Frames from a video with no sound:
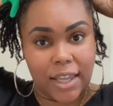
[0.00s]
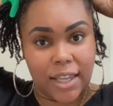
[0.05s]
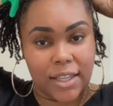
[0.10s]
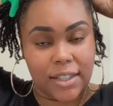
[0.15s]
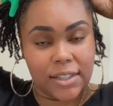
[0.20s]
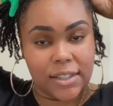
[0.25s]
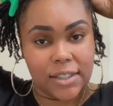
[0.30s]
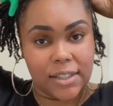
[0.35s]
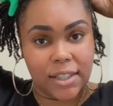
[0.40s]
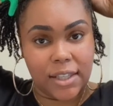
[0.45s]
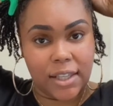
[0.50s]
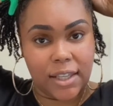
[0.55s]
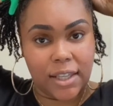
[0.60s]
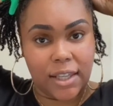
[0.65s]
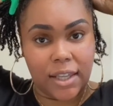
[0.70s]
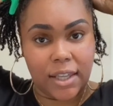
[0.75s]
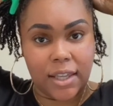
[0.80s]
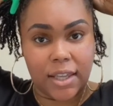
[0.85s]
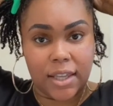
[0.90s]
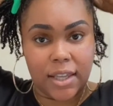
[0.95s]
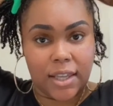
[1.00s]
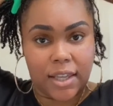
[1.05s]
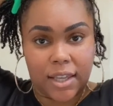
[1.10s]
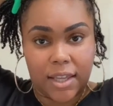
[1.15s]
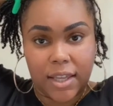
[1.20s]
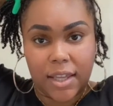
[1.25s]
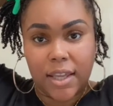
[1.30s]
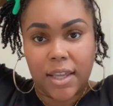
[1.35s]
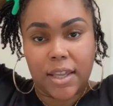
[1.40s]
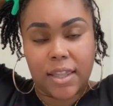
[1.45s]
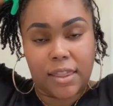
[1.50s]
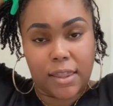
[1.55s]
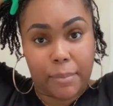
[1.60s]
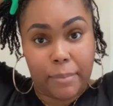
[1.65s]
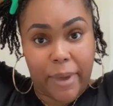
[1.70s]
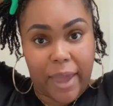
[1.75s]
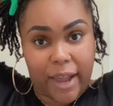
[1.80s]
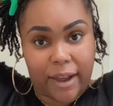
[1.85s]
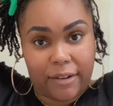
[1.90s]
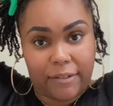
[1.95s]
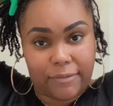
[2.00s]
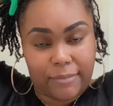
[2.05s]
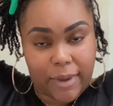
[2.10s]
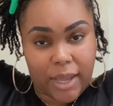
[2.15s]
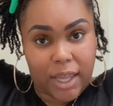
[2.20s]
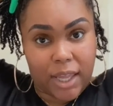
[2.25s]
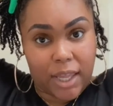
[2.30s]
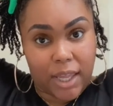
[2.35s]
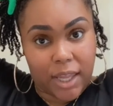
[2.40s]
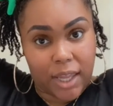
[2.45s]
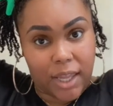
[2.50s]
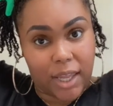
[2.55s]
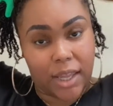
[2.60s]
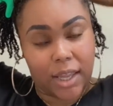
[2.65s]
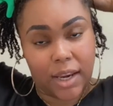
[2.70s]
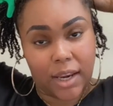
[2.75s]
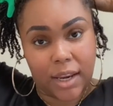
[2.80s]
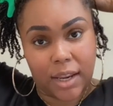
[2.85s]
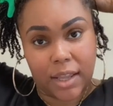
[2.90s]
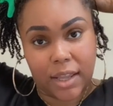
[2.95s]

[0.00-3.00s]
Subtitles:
see the back of my head,